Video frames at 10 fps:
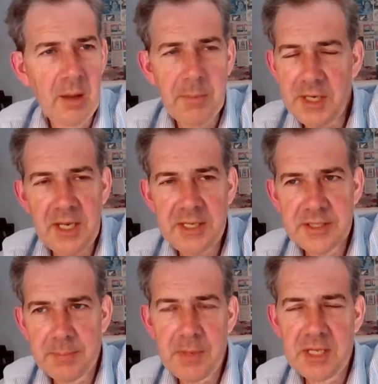But
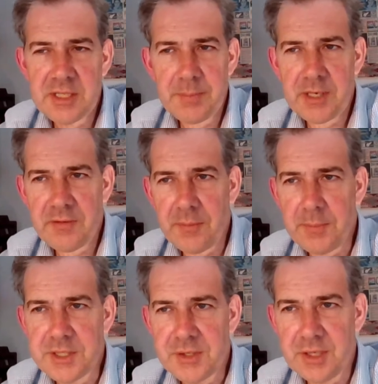it's a bit of a
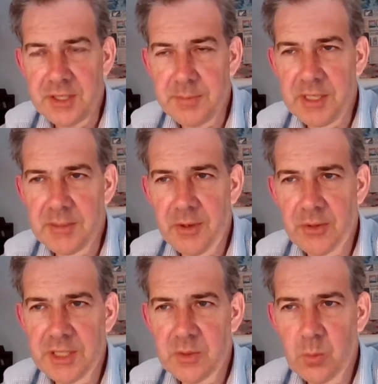mystery to me, to be
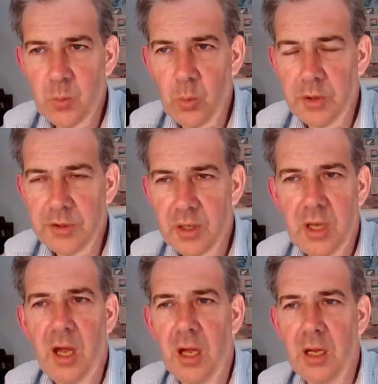honest, what
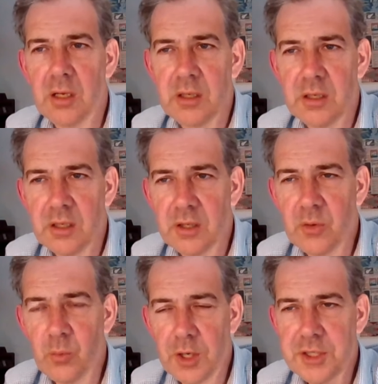the
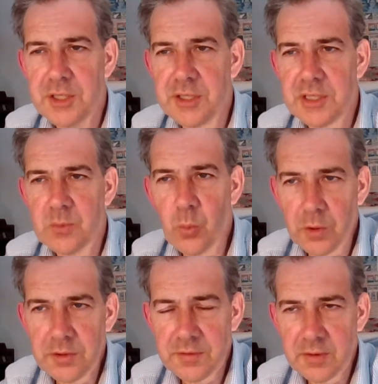Russians
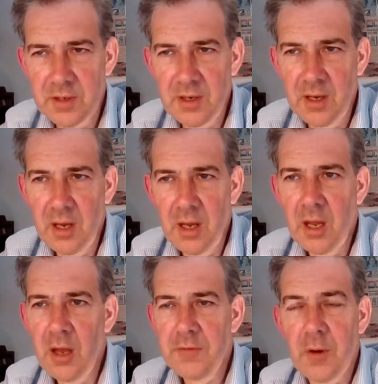want
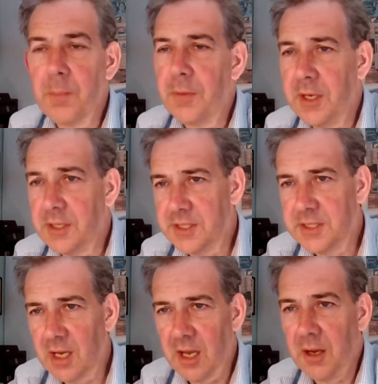from
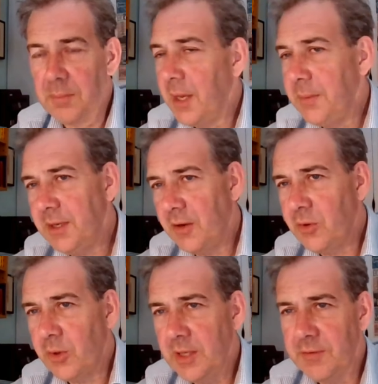this. Maybe they're
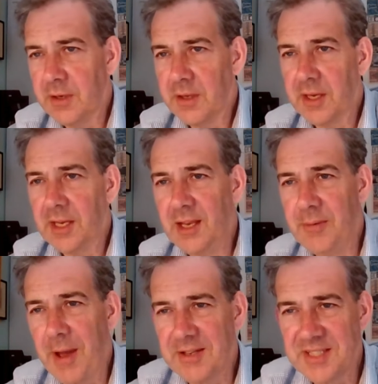not even thinking
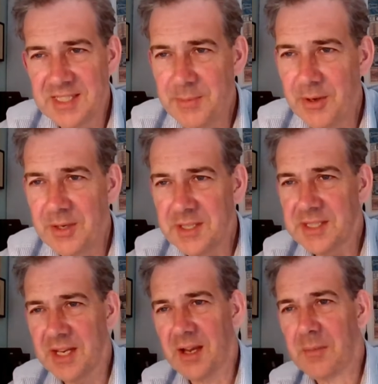about it, to be honest.